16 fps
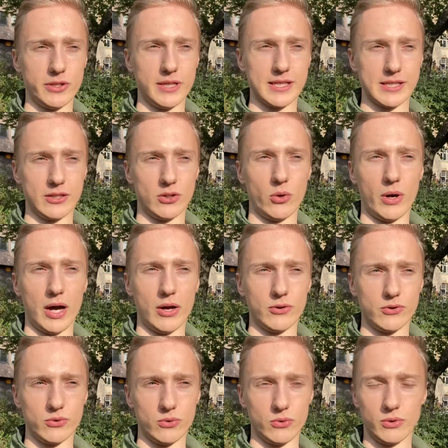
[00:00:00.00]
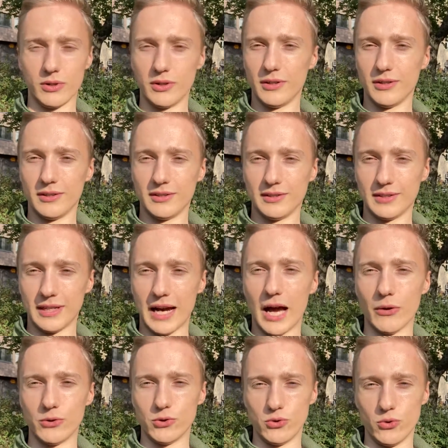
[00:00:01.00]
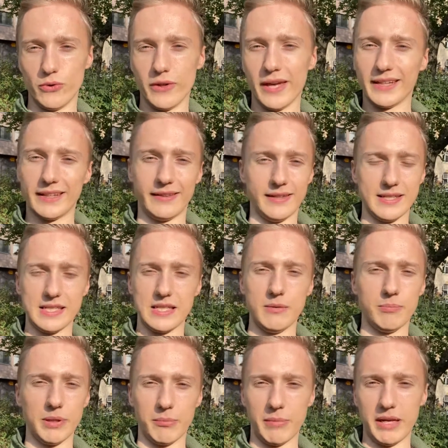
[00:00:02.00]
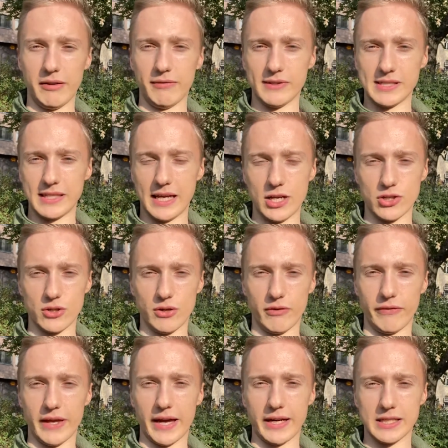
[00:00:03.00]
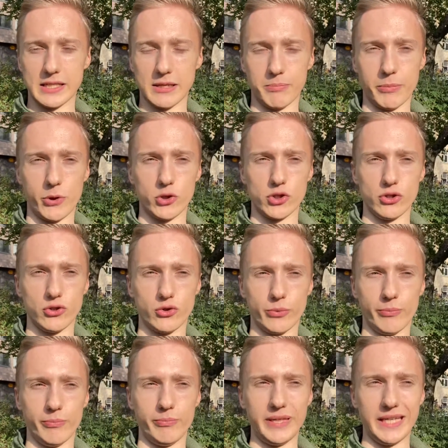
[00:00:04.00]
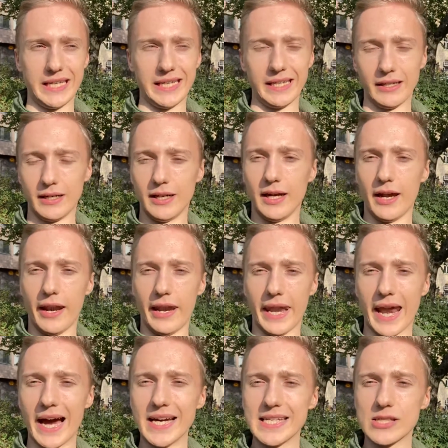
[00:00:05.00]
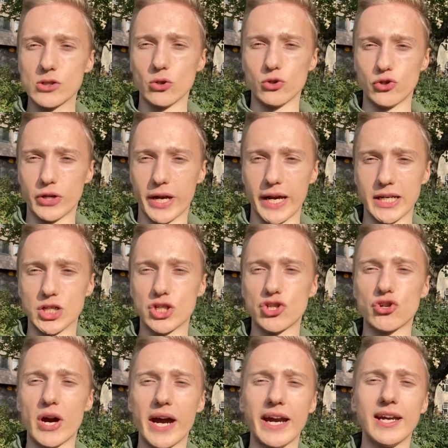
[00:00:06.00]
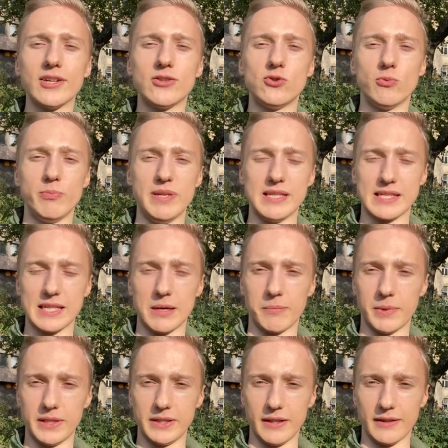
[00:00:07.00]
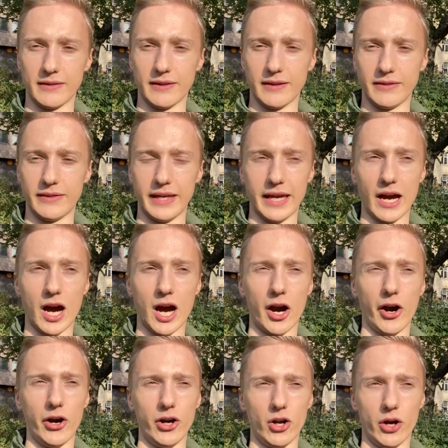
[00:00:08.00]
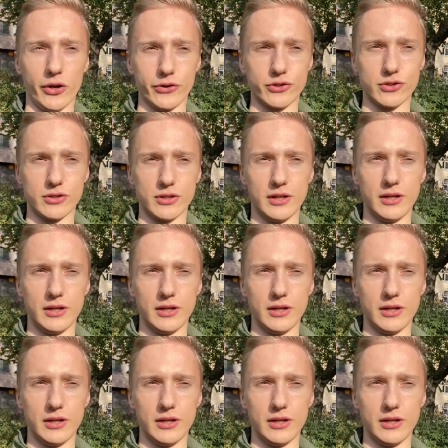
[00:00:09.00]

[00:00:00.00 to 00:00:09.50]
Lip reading: doesn't know how to do that, then the simple manifestation of that is a person being nice or trying to be somebody that they are not,